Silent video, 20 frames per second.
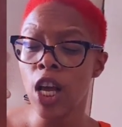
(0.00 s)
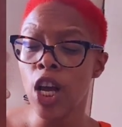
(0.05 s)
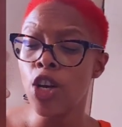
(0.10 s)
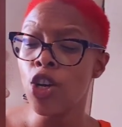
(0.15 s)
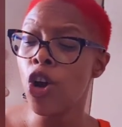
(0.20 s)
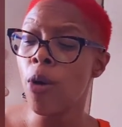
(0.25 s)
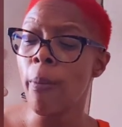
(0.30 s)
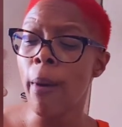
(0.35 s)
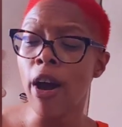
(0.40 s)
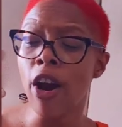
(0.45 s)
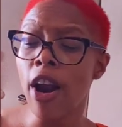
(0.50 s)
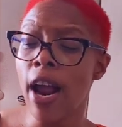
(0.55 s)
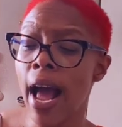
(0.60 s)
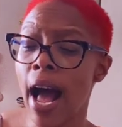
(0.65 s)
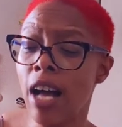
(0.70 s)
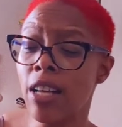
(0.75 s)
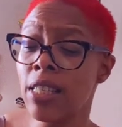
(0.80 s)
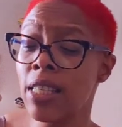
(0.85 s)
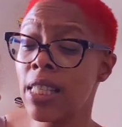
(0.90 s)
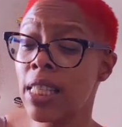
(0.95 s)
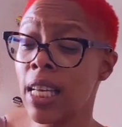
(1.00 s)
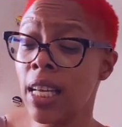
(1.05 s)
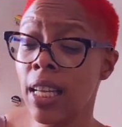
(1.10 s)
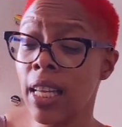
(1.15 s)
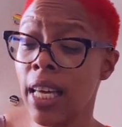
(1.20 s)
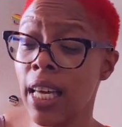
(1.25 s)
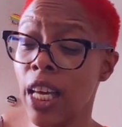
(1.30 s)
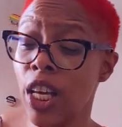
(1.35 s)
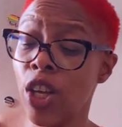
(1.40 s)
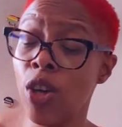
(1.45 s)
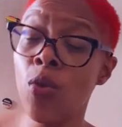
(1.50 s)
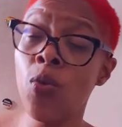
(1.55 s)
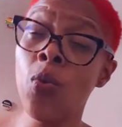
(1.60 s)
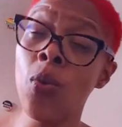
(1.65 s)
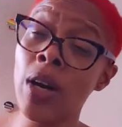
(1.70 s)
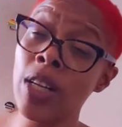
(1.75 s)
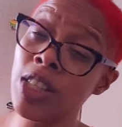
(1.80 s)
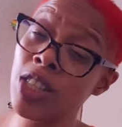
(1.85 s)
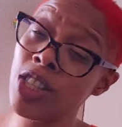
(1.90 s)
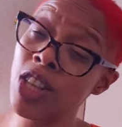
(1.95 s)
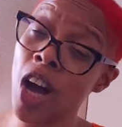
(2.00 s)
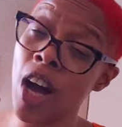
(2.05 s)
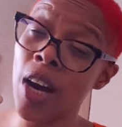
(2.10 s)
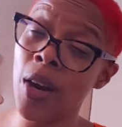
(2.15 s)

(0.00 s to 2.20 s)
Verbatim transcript: no matter how silly you once thought